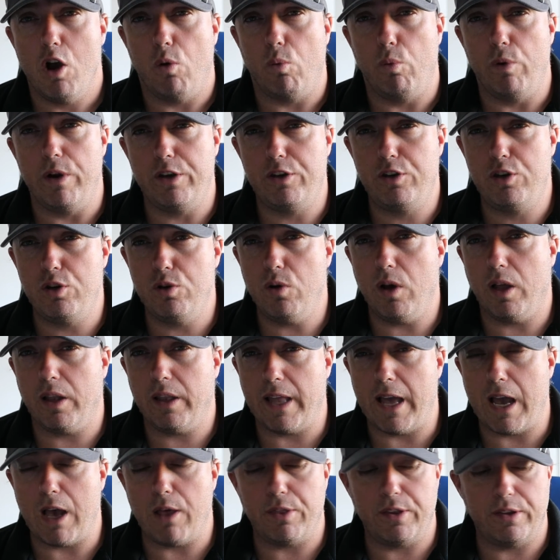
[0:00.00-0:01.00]
We do
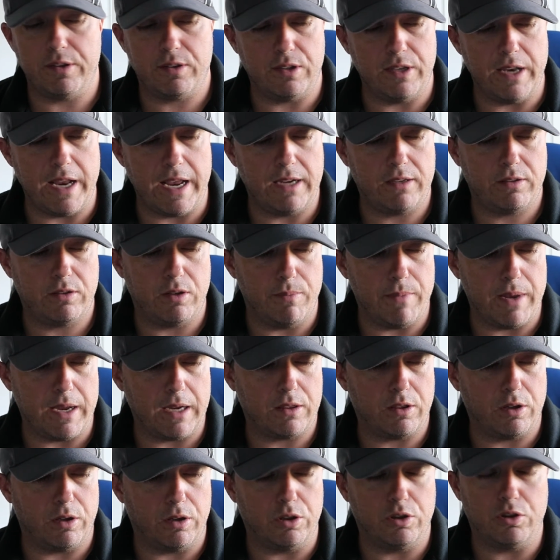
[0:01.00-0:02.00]
allow the snakes to
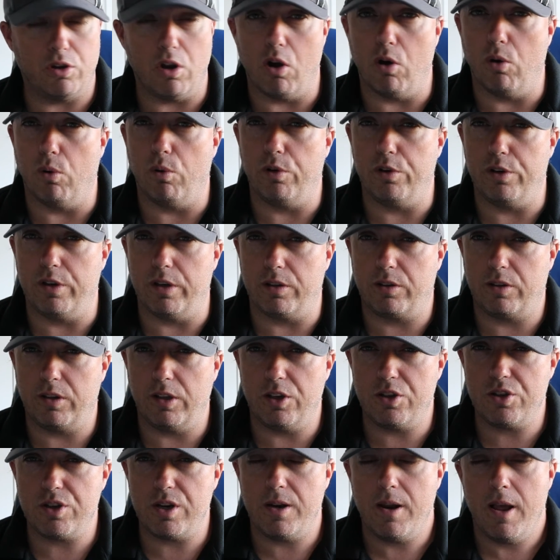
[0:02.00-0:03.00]
make their own
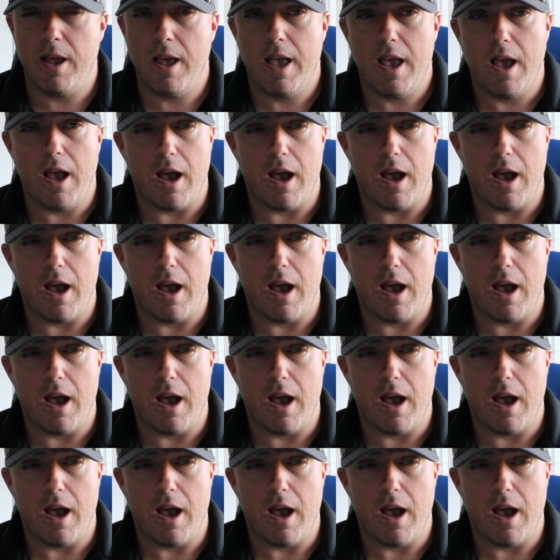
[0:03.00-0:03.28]
decision.